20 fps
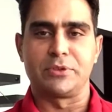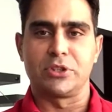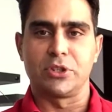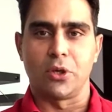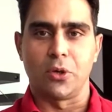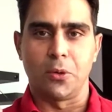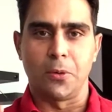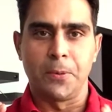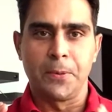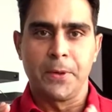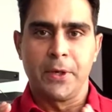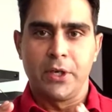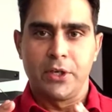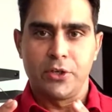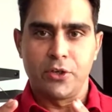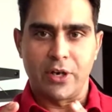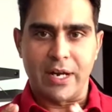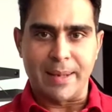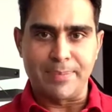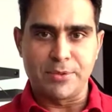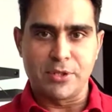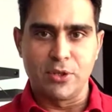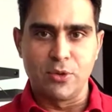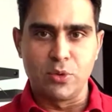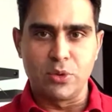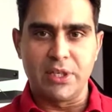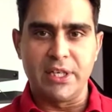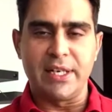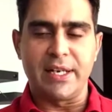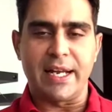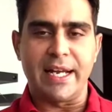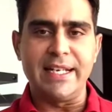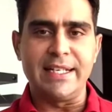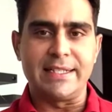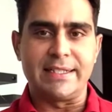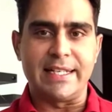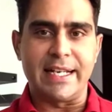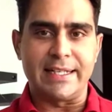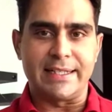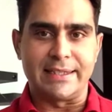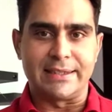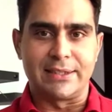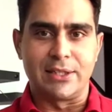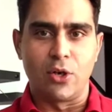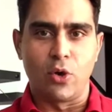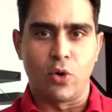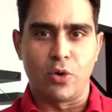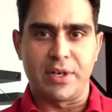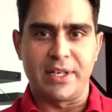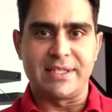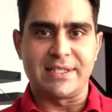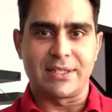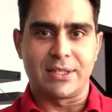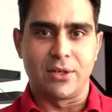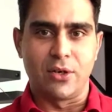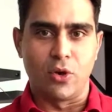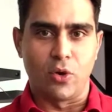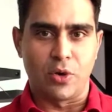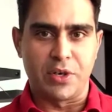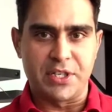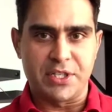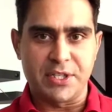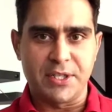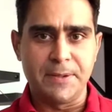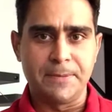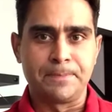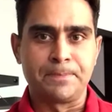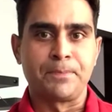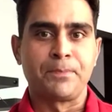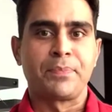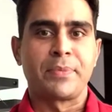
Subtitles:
So you're absolutely right. Debt is low risk, low return.